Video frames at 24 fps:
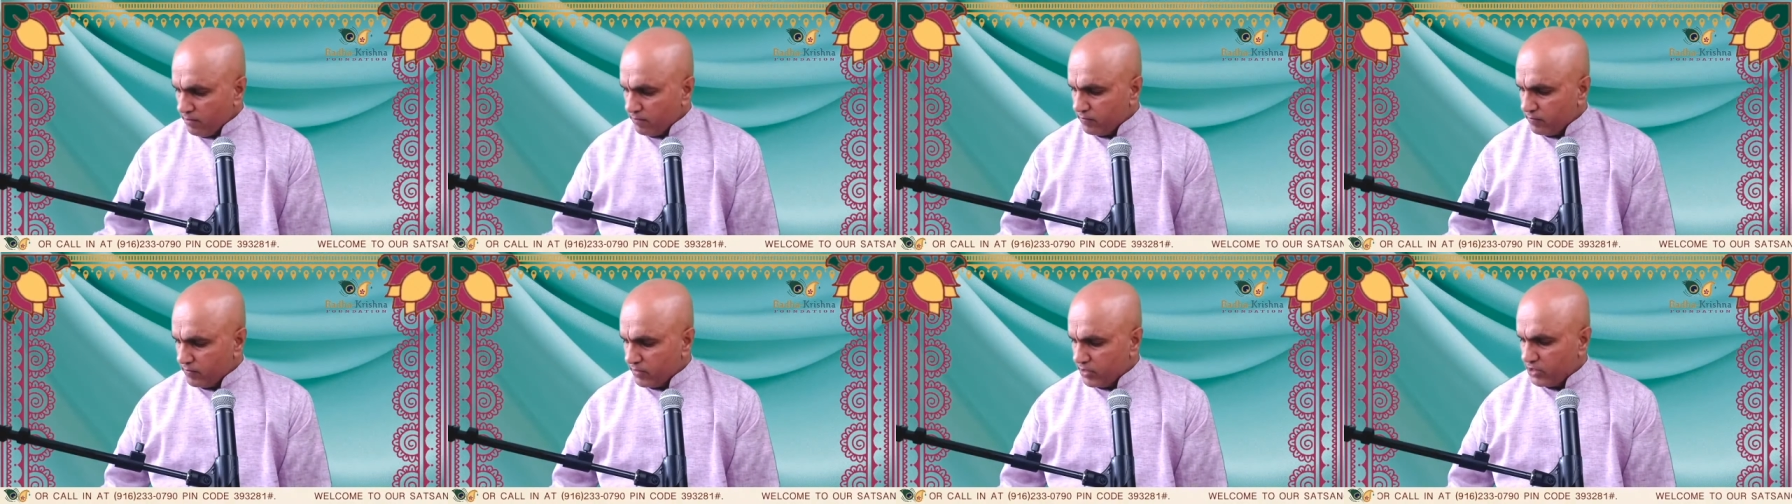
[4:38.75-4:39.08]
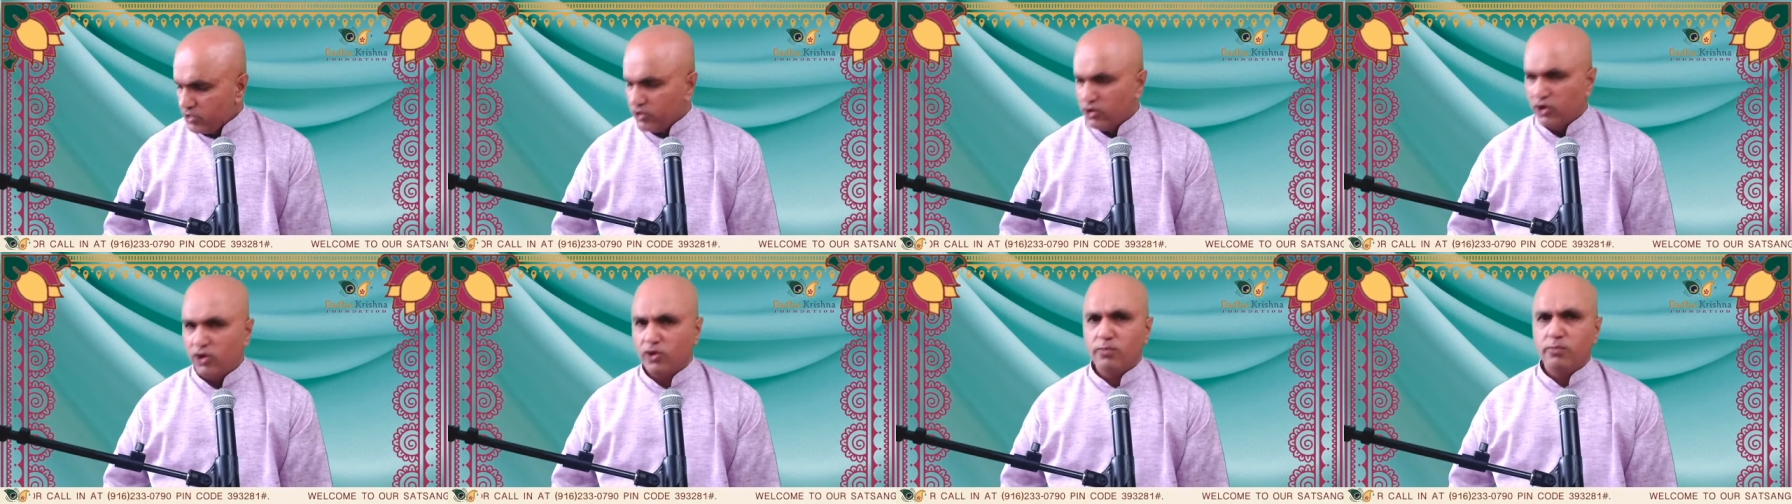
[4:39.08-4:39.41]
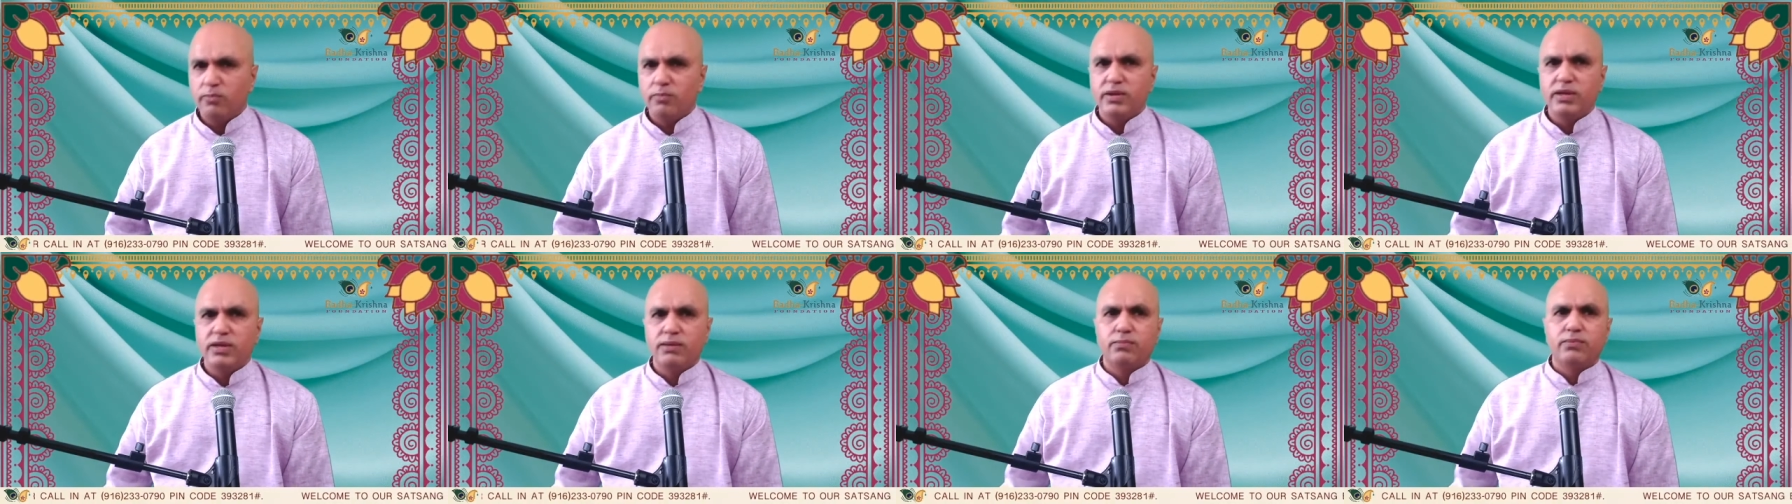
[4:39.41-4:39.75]
young
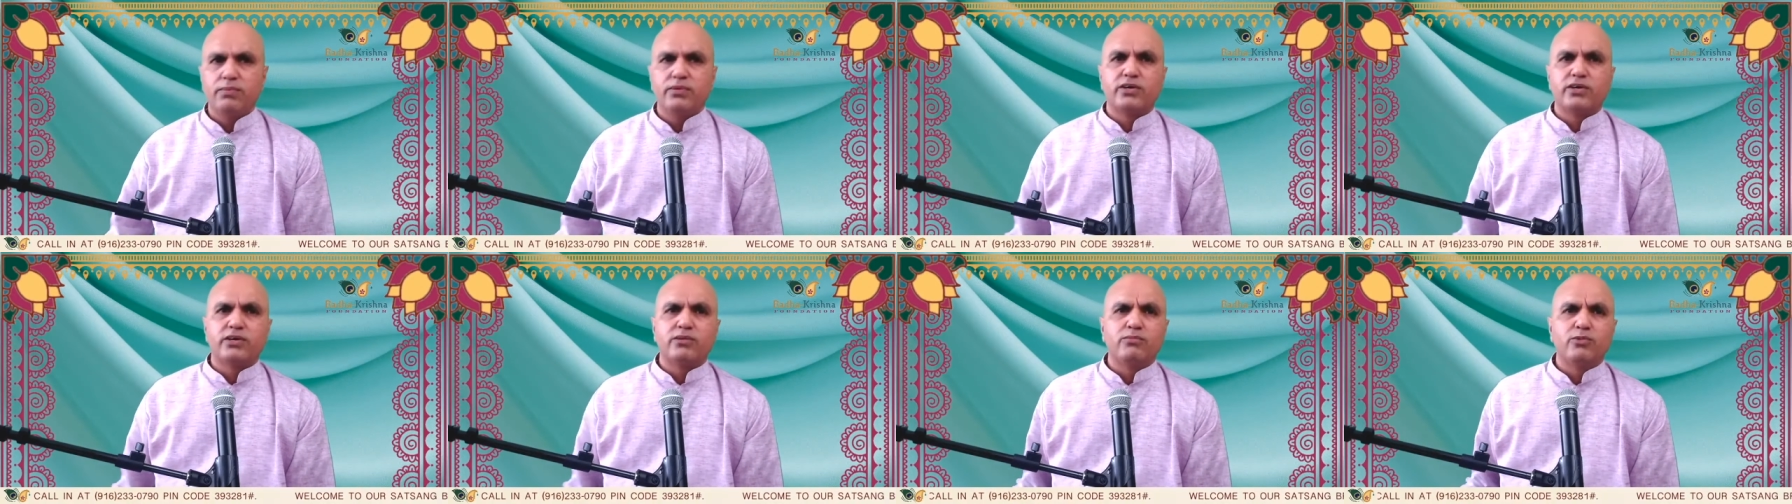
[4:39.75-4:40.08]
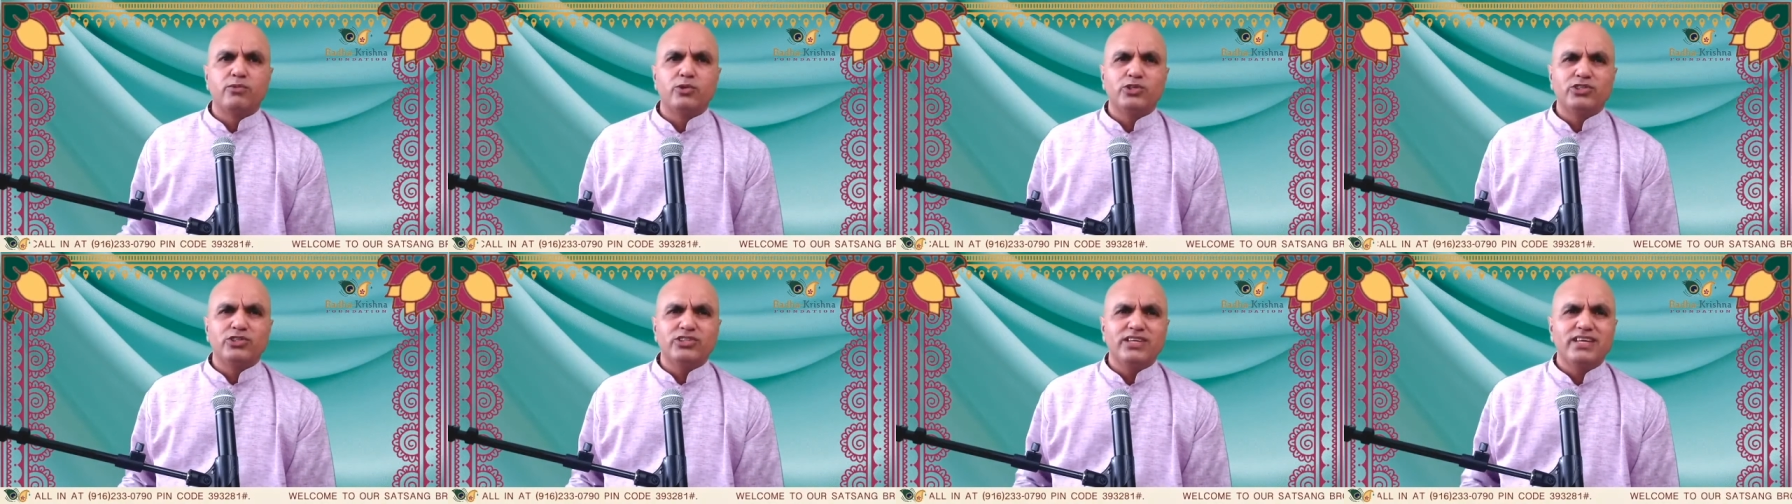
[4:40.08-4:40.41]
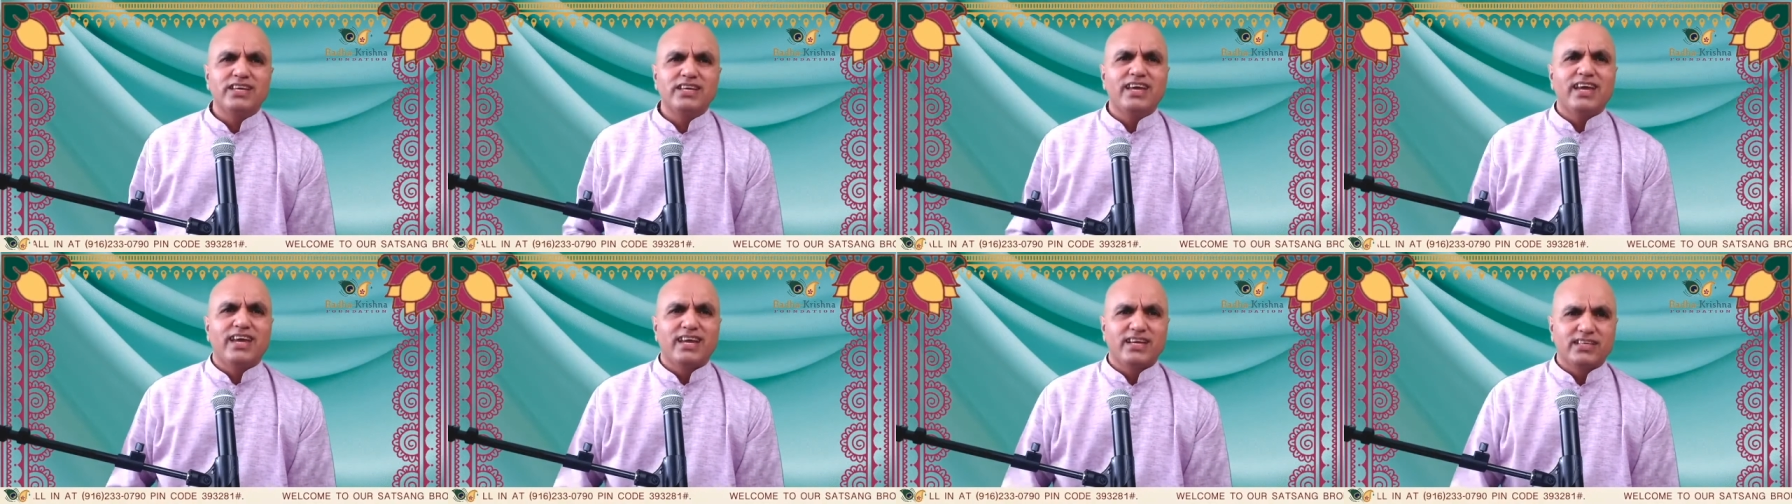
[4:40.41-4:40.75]
people are mostly
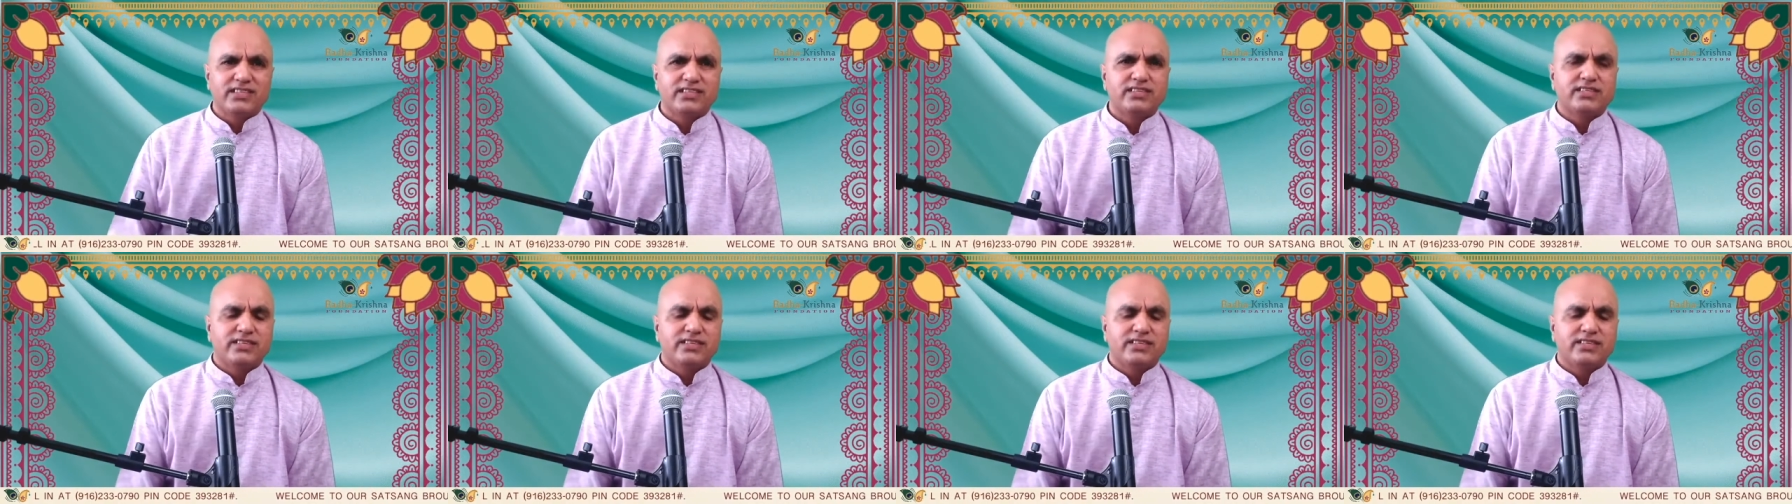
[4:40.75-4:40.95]
hesitant